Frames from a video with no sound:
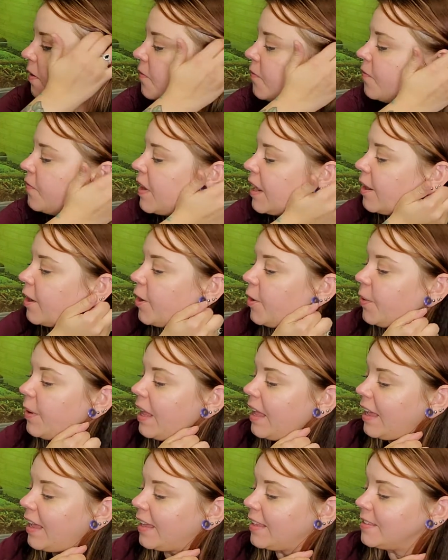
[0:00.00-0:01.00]
Pharaoh
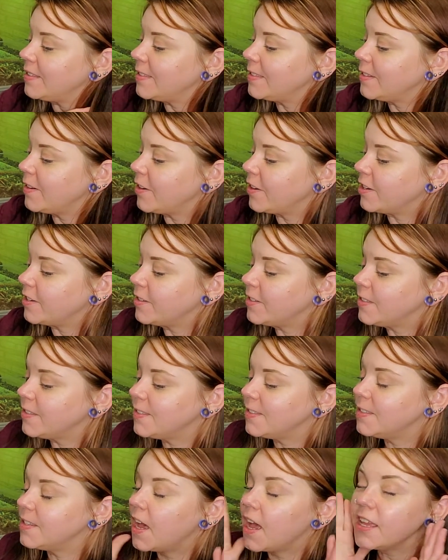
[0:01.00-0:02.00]
ants are
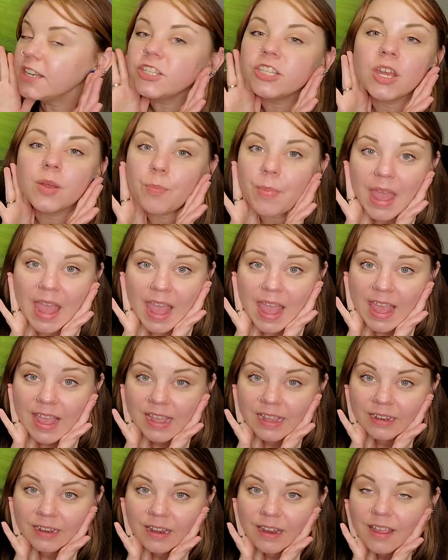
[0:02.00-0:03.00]
such a
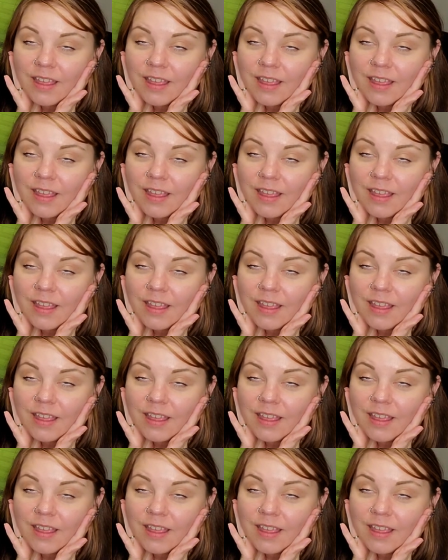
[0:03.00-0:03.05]
pain